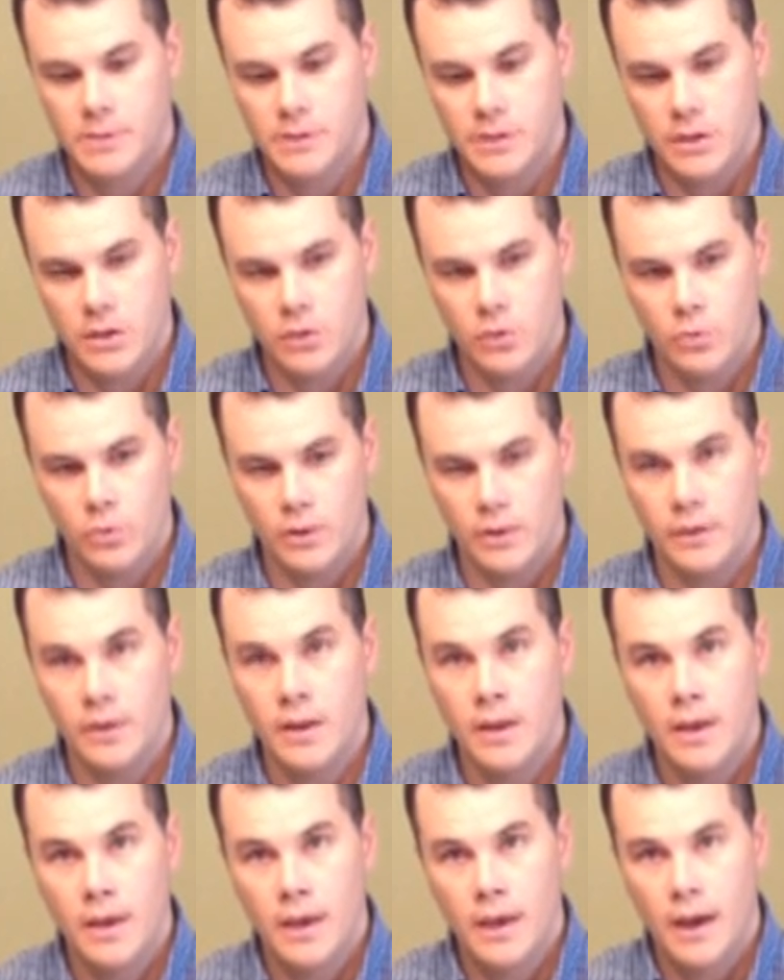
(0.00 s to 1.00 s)
that you would
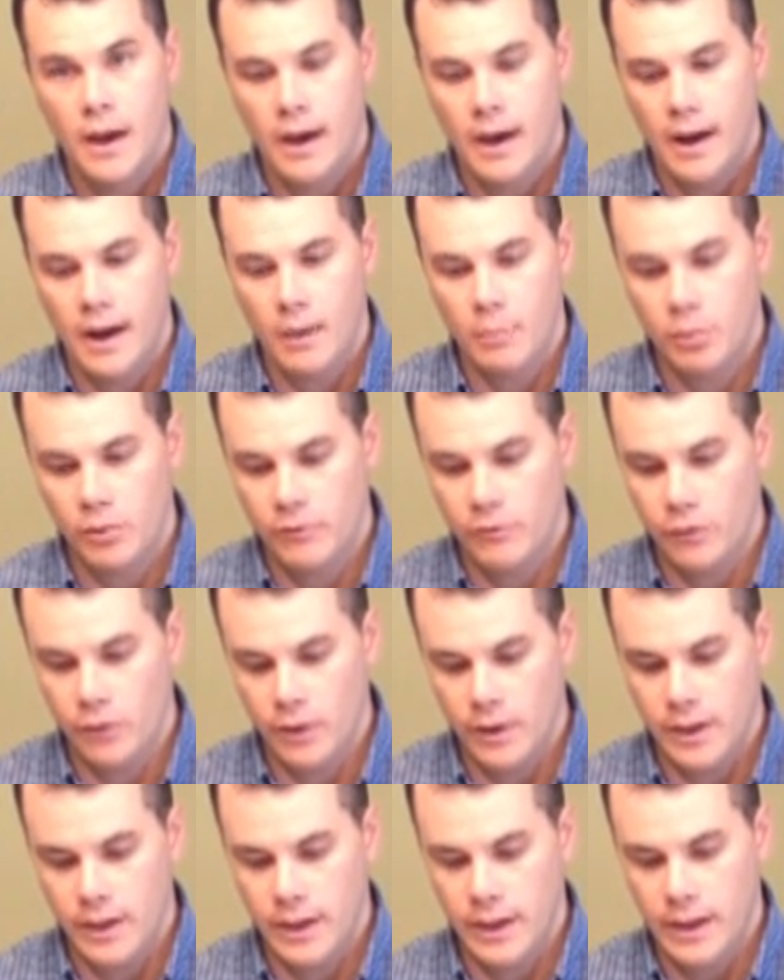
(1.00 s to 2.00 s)
prefer
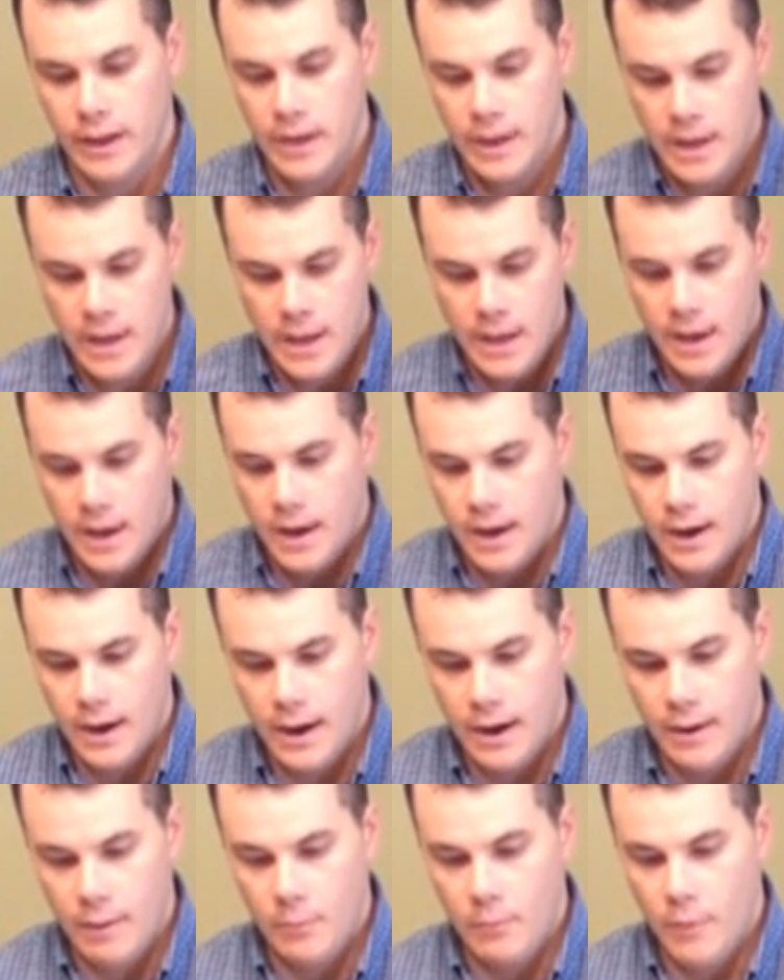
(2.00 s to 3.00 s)
to get.
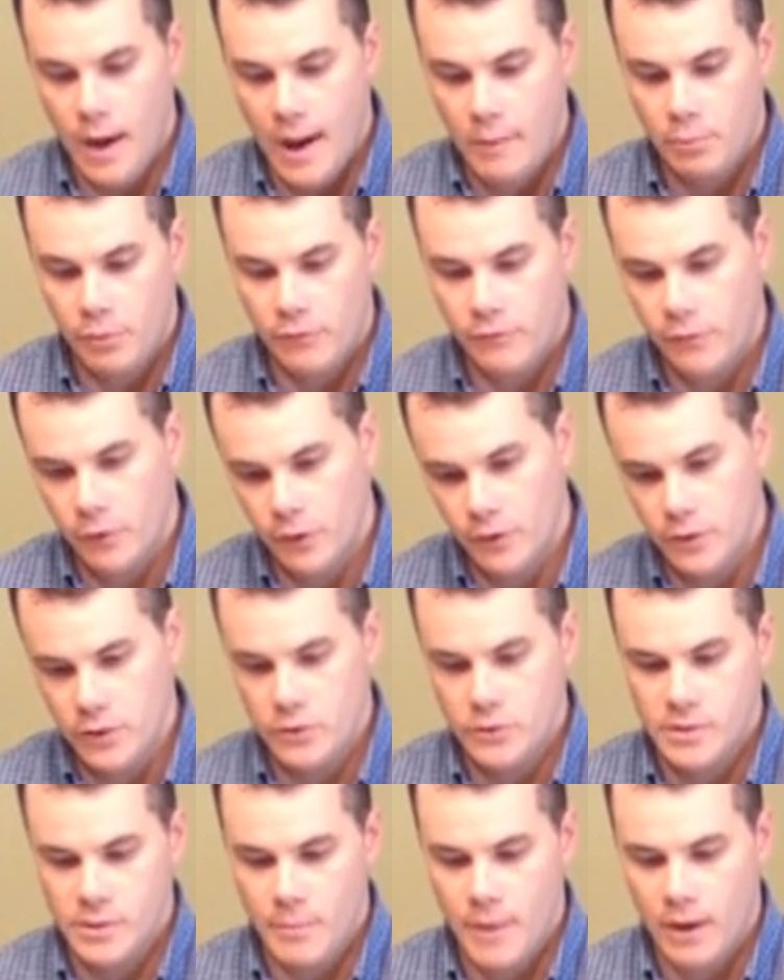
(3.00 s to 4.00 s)
I prefer to
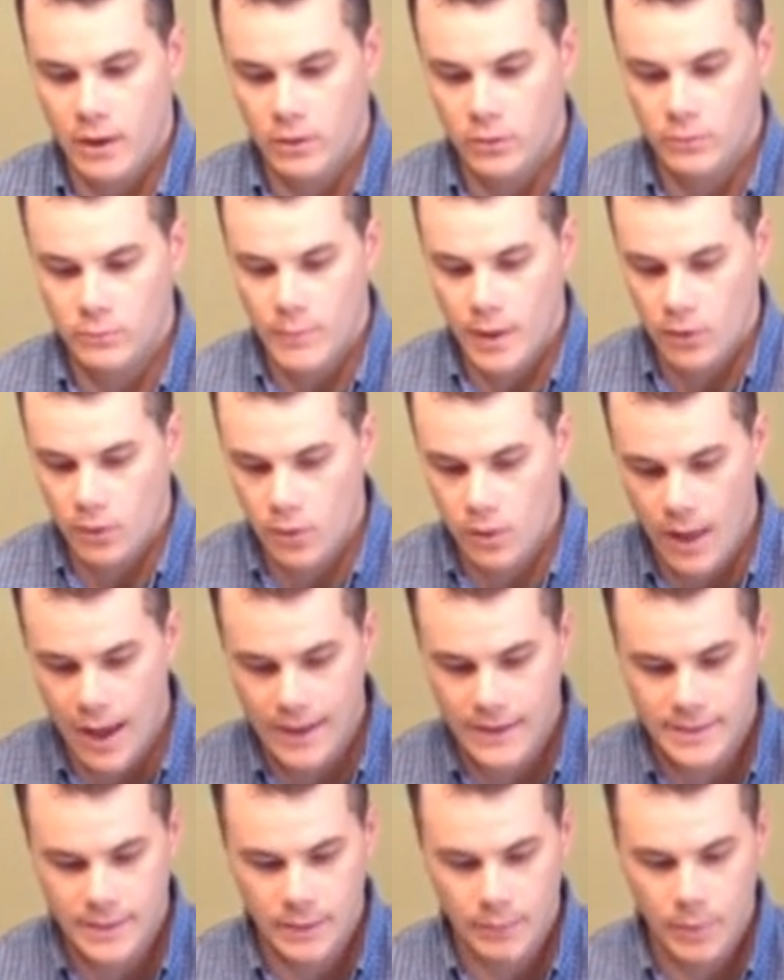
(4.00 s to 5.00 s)
use a metal
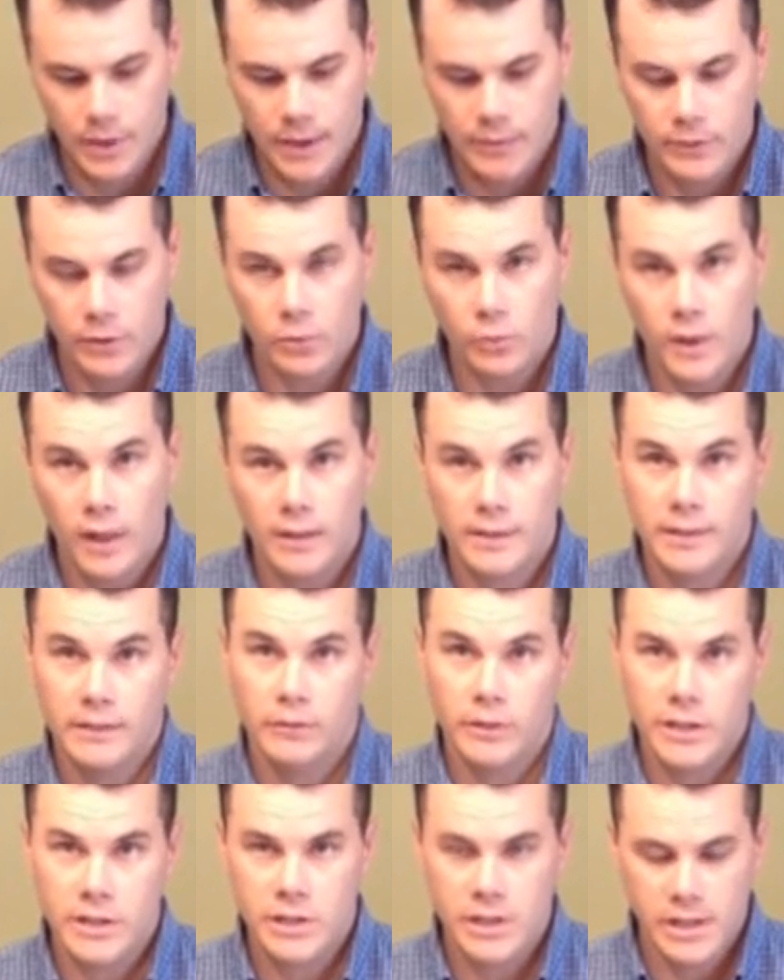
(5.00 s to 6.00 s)
glide tip, and they're
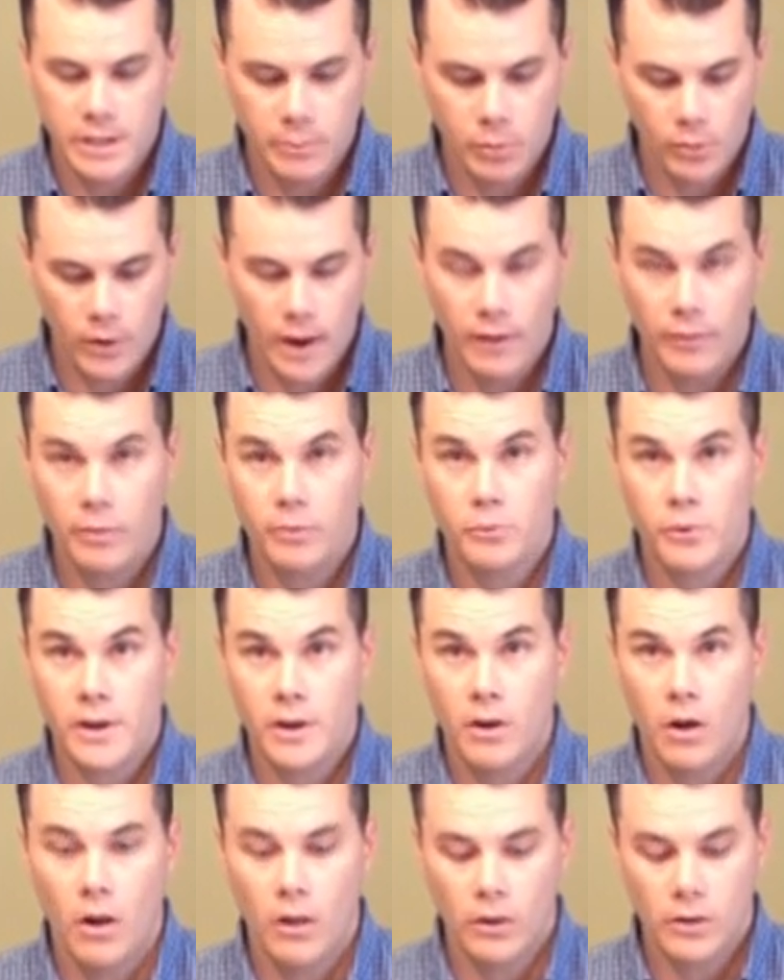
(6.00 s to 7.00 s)
relatively cheap, around
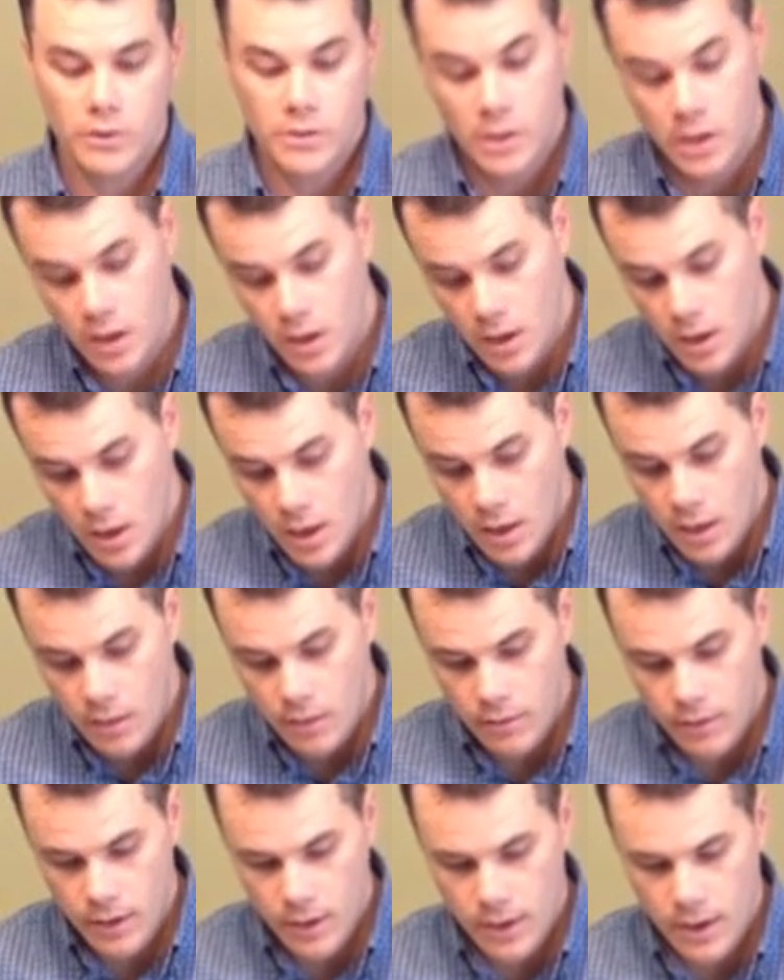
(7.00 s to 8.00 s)

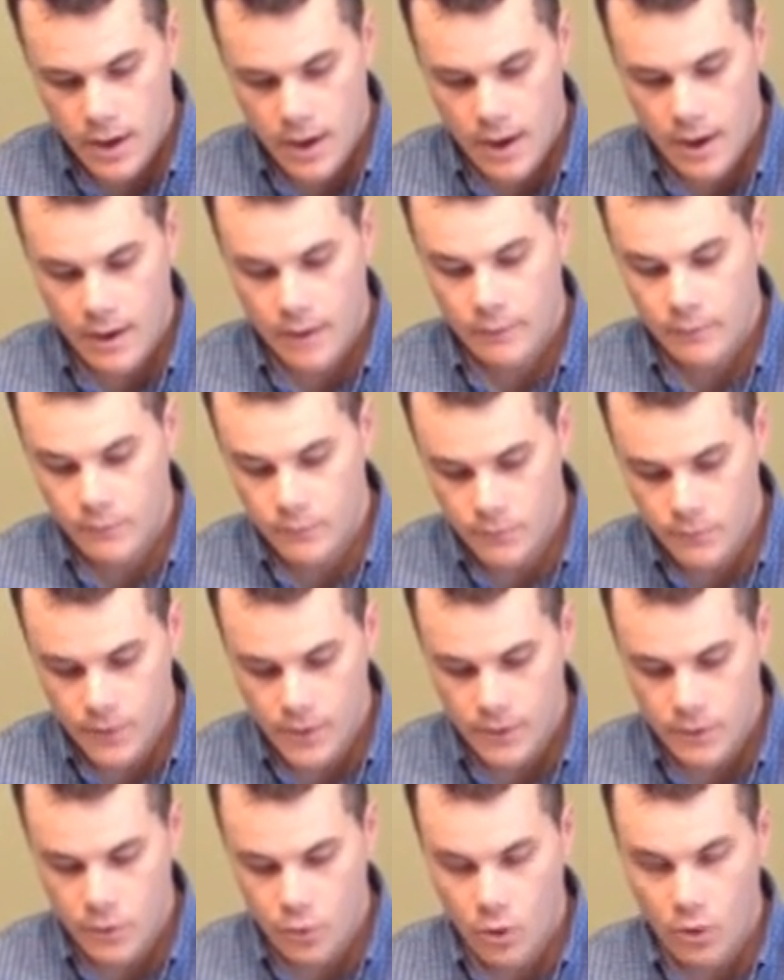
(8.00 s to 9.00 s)
$3.
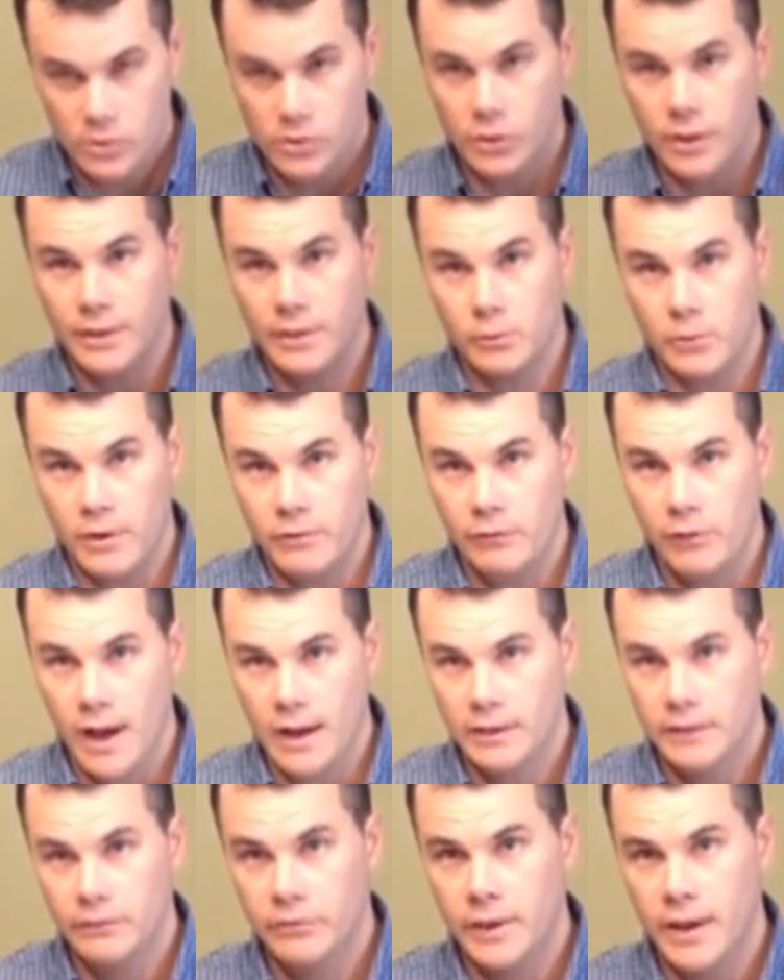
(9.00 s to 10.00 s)
You also get the
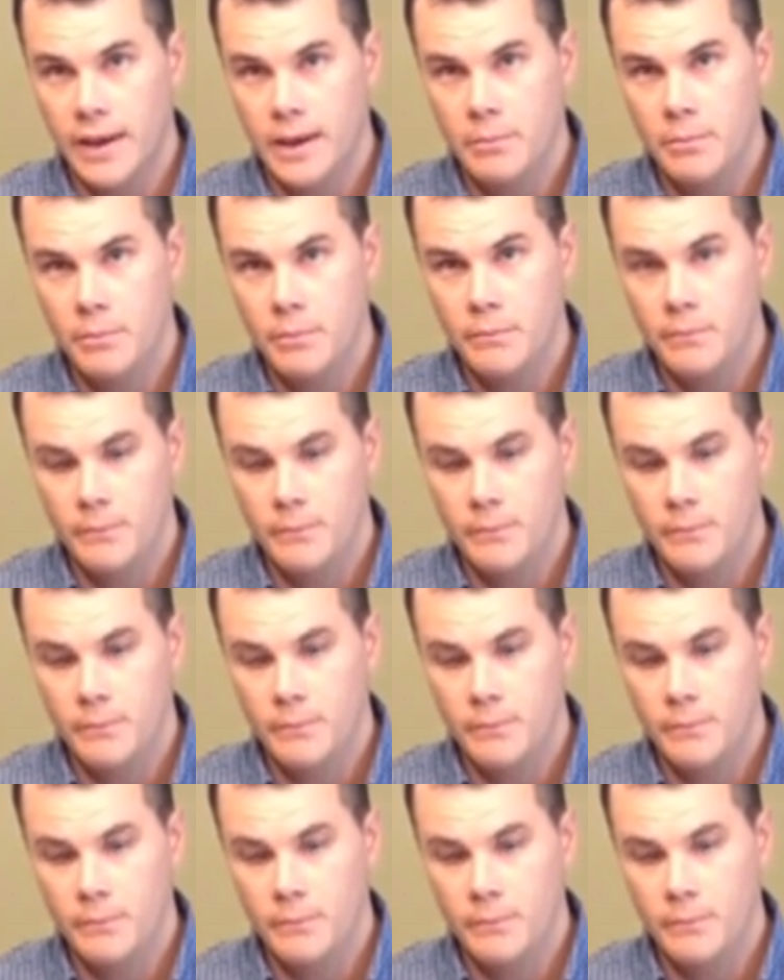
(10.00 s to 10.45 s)
reflective tape,